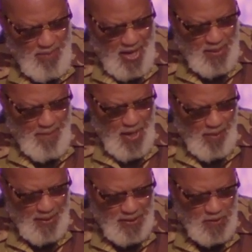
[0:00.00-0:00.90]
it made a
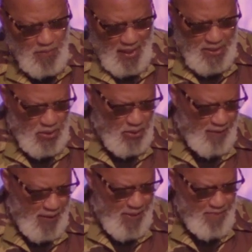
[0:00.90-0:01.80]
public spectacle
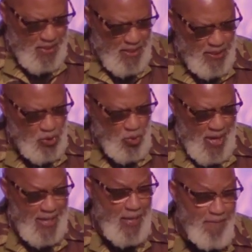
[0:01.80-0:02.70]
of them,
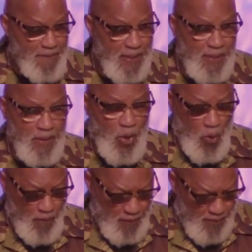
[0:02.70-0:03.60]
triumphing
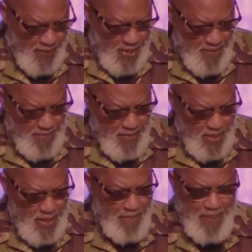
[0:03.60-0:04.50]
over them
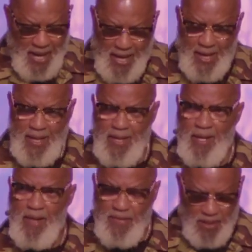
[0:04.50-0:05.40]
by
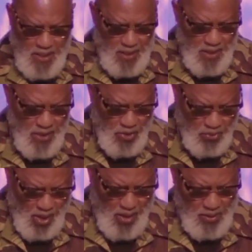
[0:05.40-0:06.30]
the
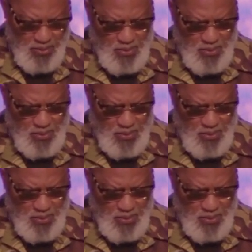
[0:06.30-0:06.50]
cross.